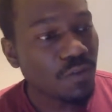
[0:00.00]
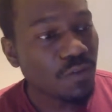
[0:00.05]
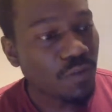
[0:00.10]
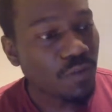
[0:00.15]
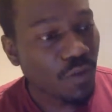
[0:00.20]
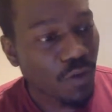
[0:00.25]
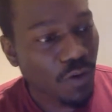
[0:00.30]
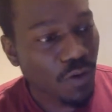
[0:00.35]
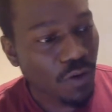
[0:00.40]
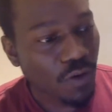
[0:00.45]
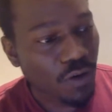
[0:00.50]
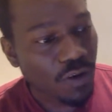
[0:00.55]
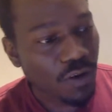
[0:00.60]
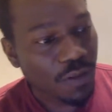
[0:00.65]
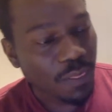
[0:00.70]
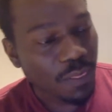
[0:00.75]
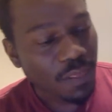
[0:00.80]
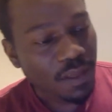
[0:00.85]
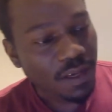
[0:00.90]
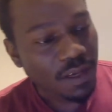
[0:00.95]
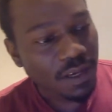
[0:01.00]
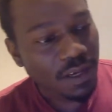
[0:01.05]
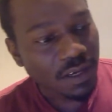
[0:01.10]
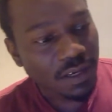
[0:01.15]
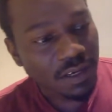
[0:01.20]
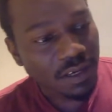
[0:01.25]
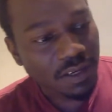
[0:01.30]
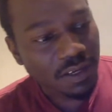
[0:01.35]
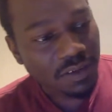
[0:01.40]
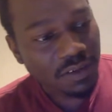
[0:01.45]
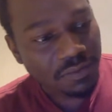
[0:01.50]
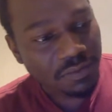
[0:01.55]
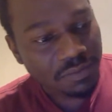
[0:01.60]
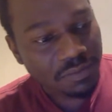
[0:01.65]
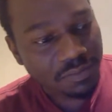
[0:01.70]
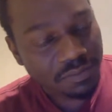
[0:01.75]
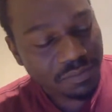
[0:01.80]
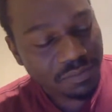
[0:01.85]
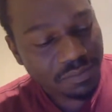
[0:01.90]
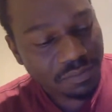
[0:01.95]
for
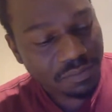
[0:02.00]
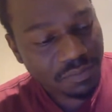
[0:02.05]
the